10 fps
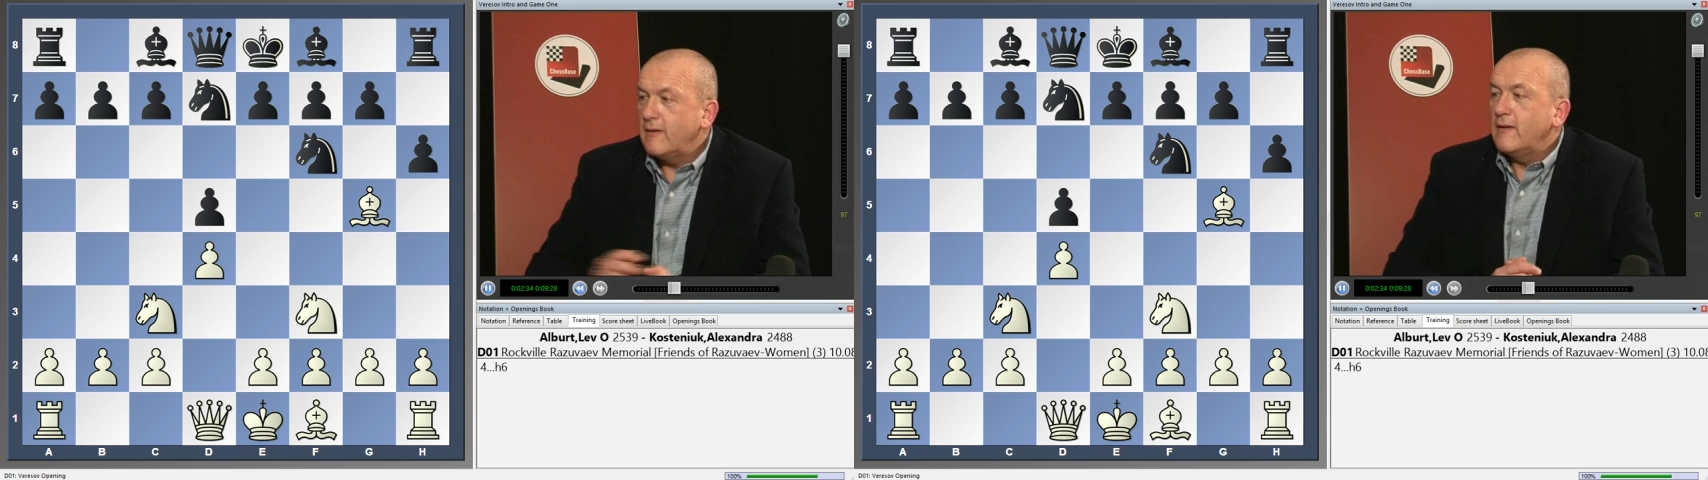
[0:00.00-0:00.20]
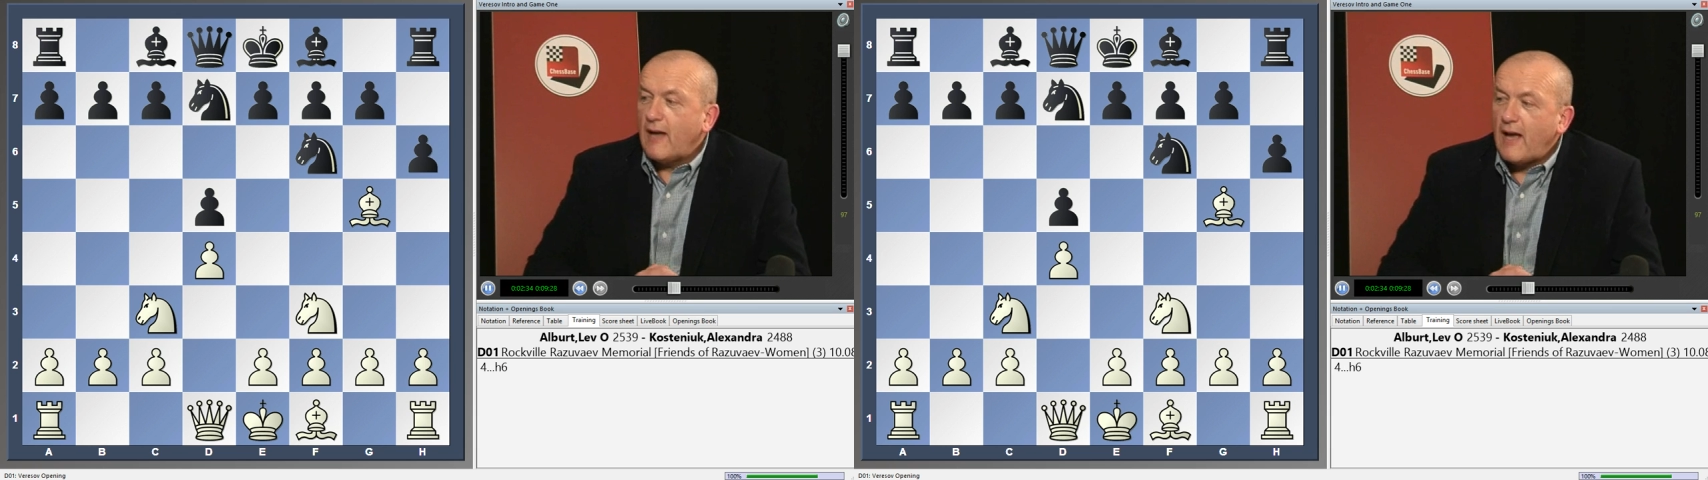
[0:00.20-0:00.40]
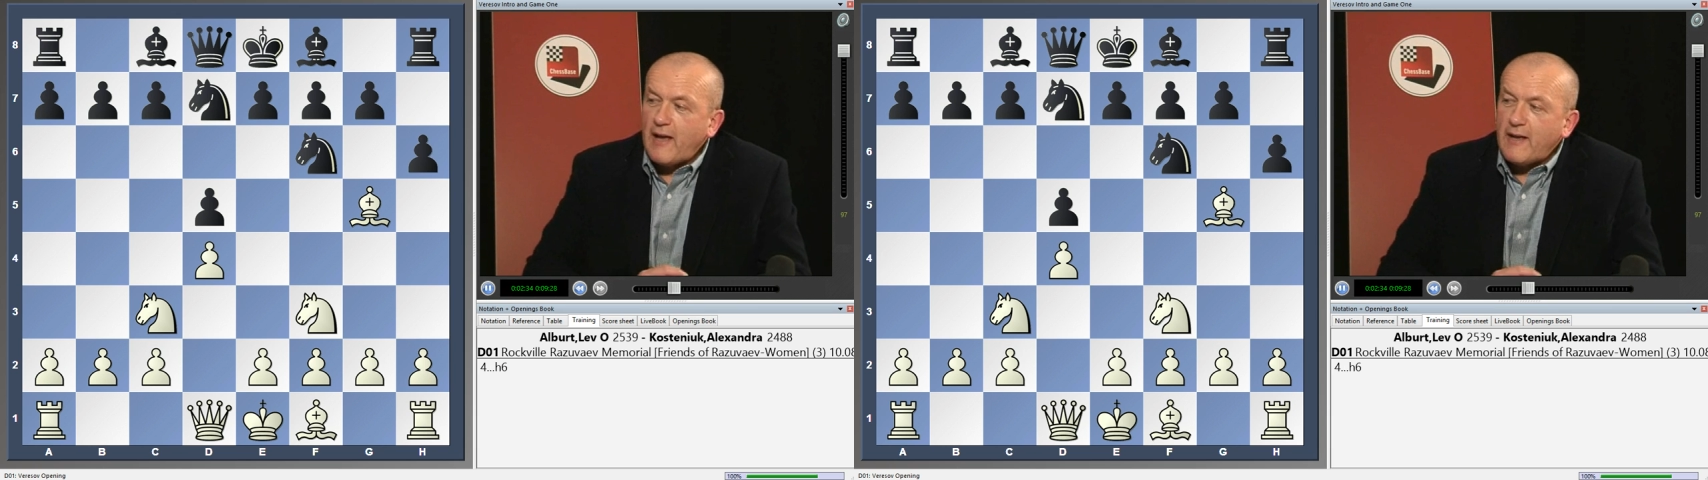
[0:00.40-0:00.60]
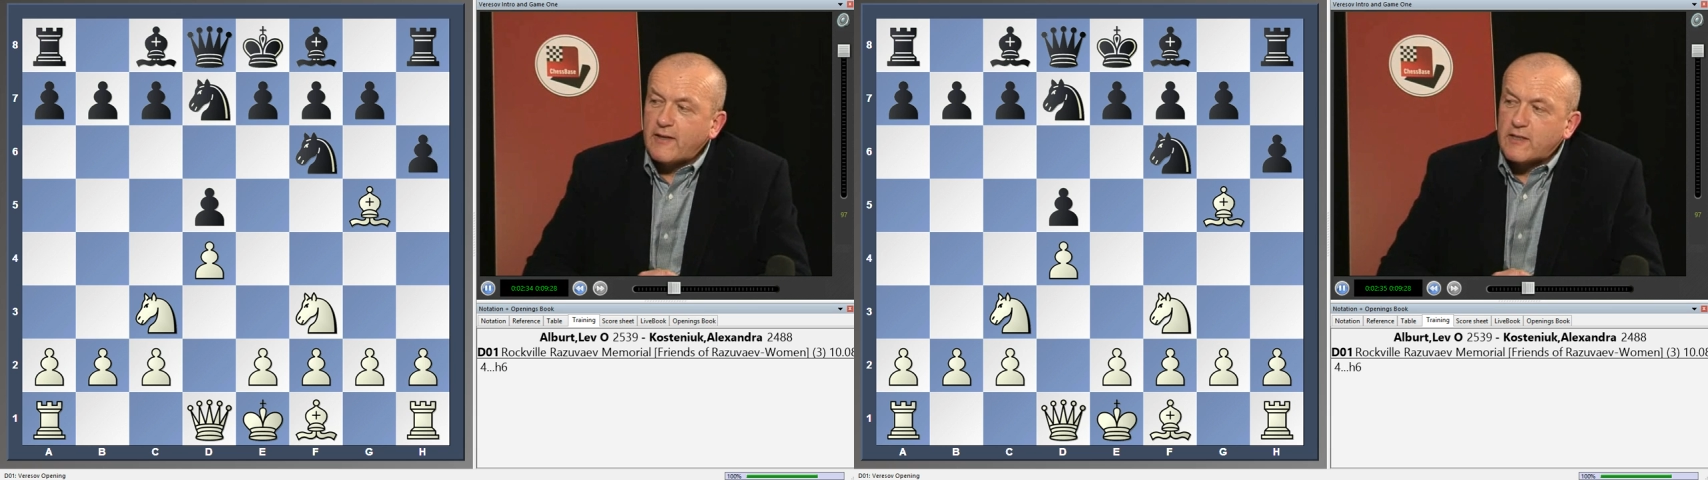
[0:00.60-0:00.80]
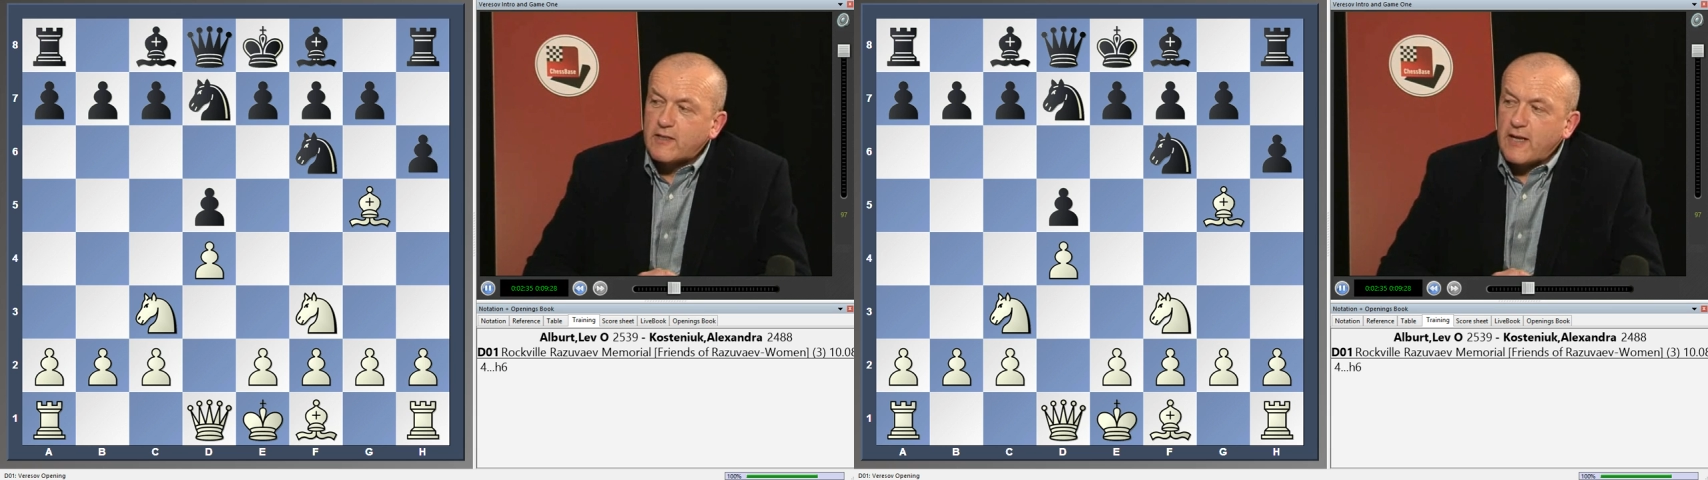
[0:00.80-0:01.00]
And
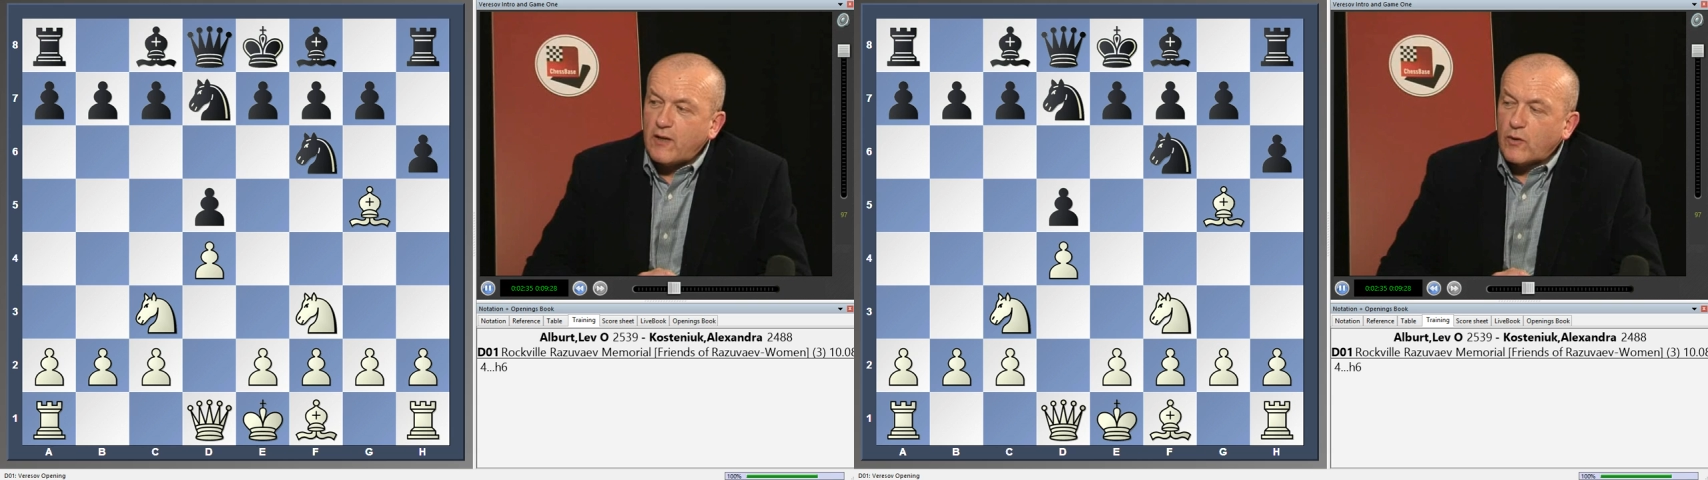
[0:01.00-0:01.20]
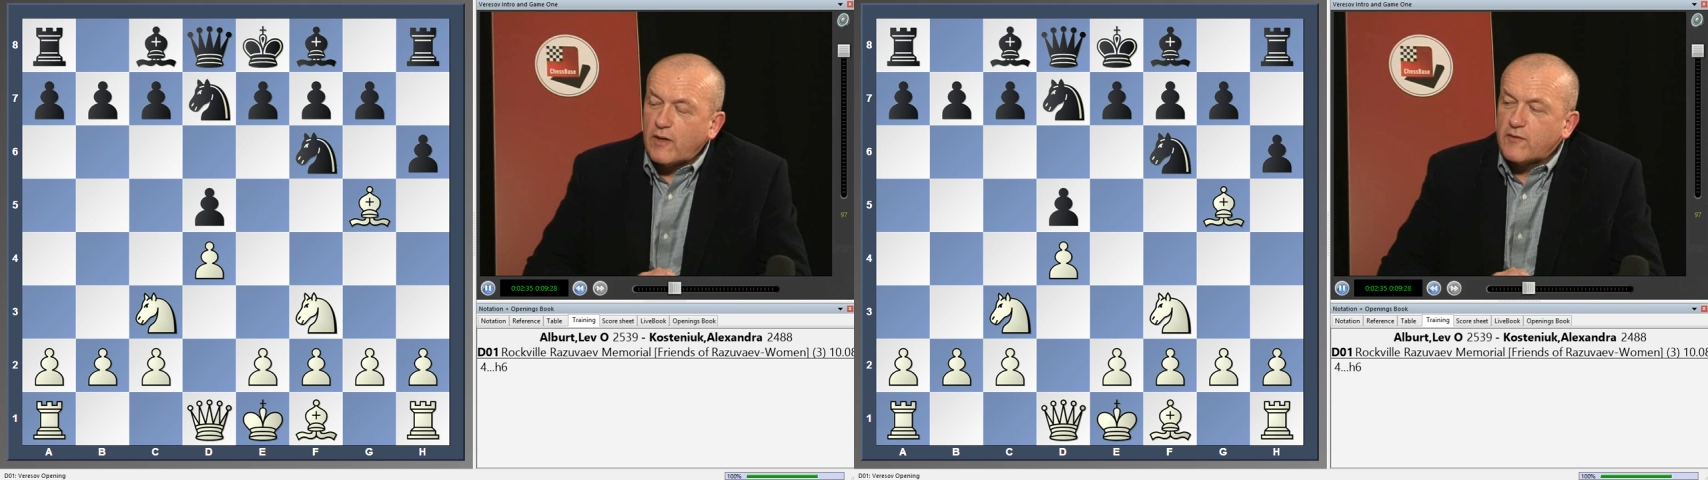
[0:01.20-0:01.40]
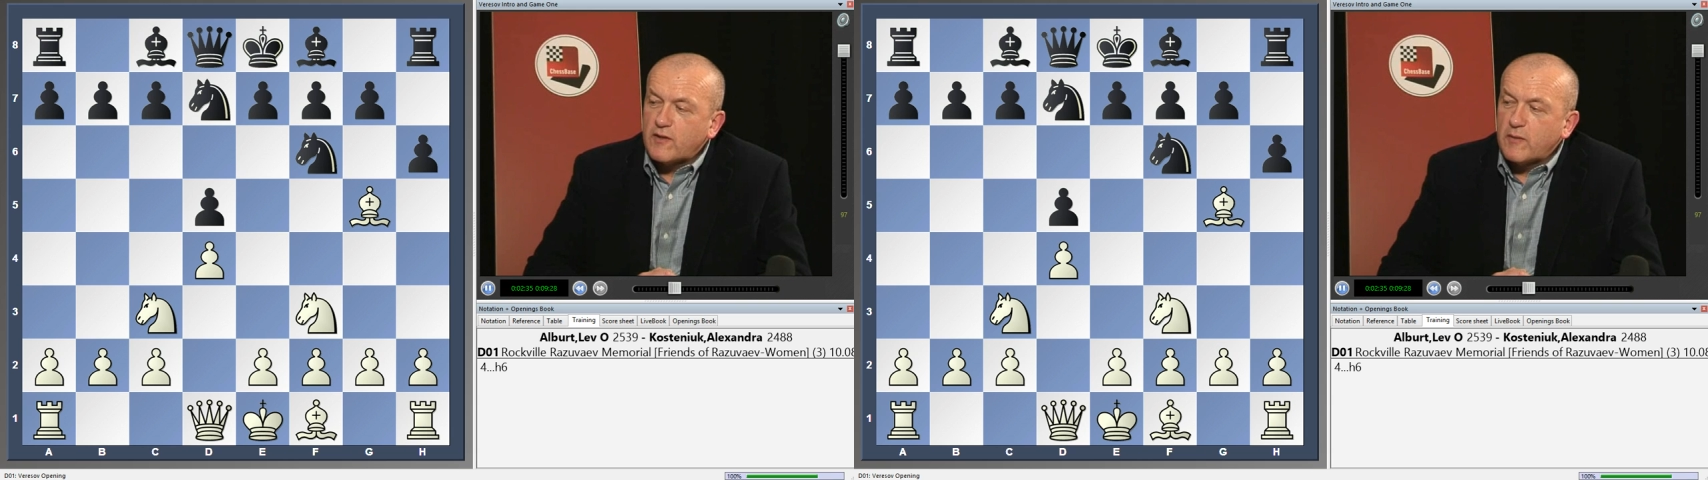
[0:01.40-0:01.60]
Kosteniuk gives the